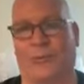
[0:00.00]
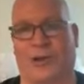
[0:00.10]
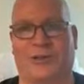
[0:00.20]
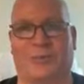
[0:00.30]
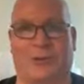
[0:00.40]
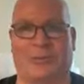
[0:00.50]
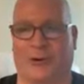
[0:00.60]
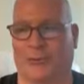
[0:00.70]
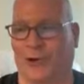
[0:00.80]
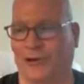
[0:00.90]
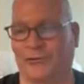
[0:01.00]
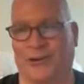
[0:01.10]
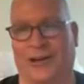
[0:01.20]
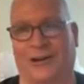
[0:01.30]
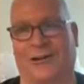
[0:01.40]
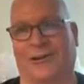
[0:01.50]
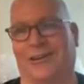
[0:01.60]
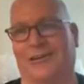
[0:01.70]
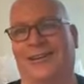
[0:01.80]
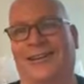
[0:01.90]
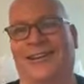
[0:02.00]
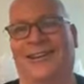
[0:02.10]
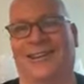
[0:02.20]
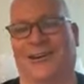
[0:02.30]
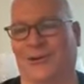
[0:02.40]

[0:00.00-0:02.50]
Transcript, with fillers: obese people on welfare. And, you